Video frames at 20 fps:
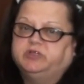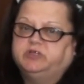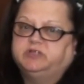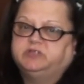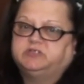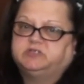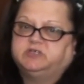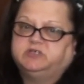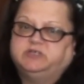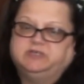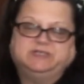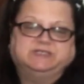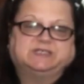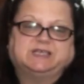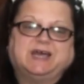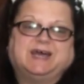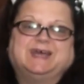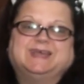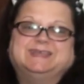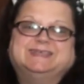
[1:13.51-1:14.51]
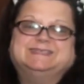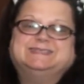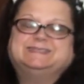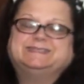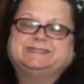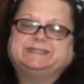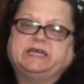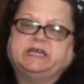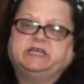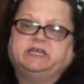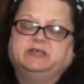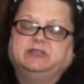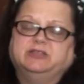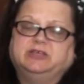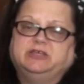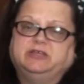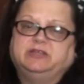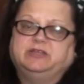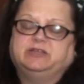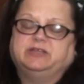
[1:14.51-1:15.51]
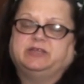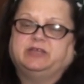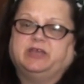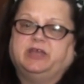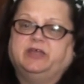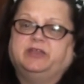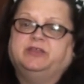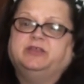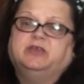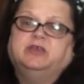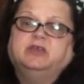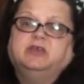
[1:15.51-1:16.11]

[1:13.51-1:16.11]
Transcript: in till his eye is dilated again.